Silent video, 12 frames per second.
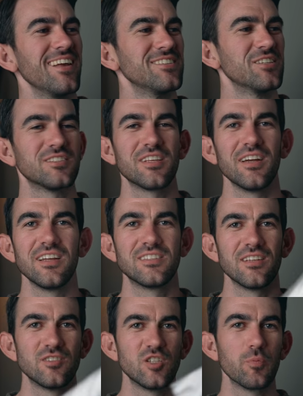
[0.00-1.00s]
it's just a, it's
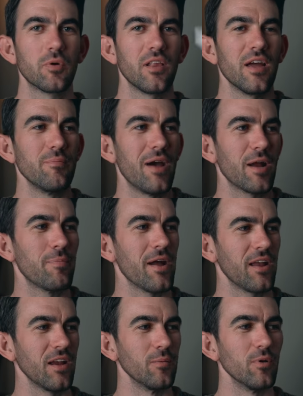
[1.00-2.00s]
a super light
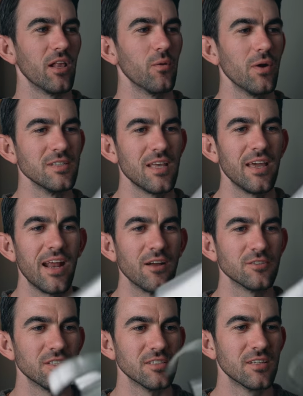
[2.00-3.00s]
backpacking umbrella. It weighs eight
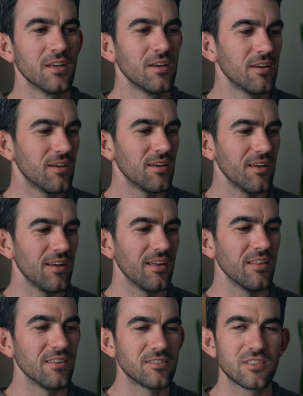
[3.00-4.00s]
ounces.
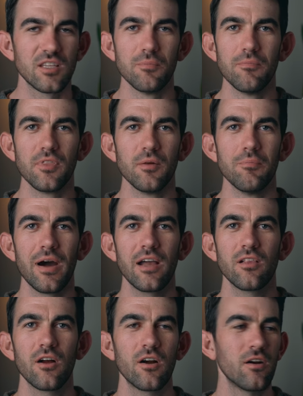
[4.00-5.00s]
It's the the
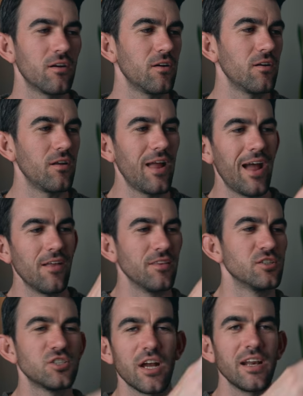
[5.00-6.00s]
mylar, the
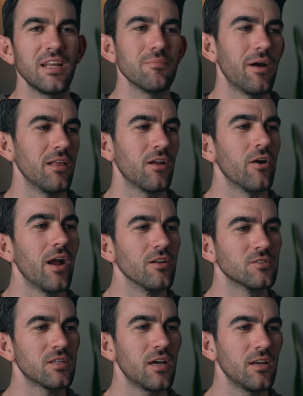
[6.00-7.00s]
shiny mylar
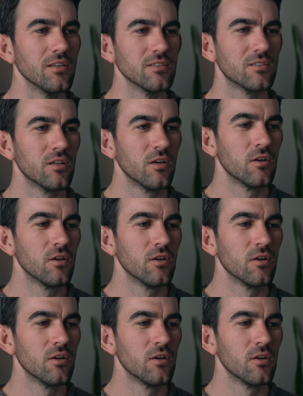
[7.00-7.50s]
outside is